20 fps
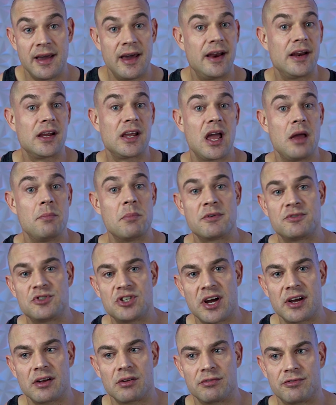and I came off
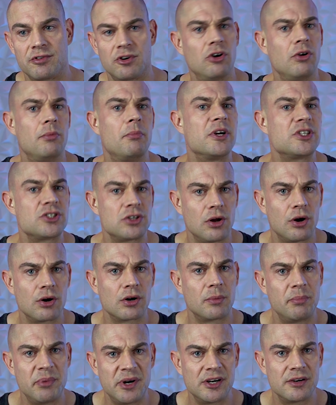cycle for a much
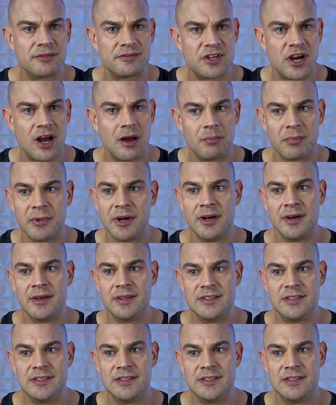longer period of time